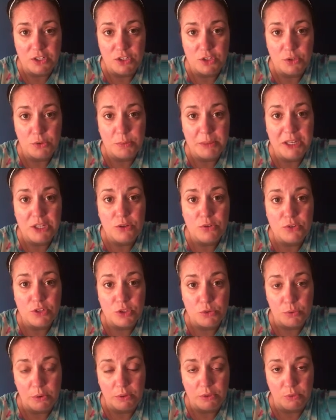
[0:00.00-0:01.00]
to be
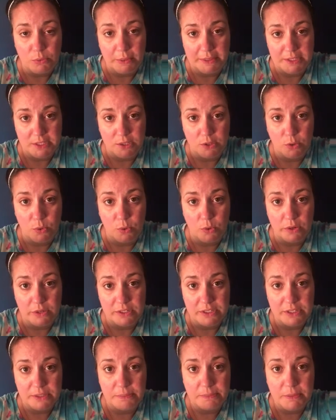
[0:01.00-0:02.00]
used throughout the rest of the
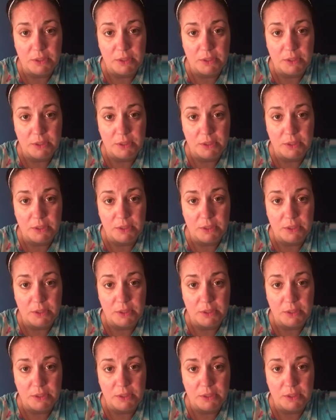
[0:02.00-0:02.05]
course.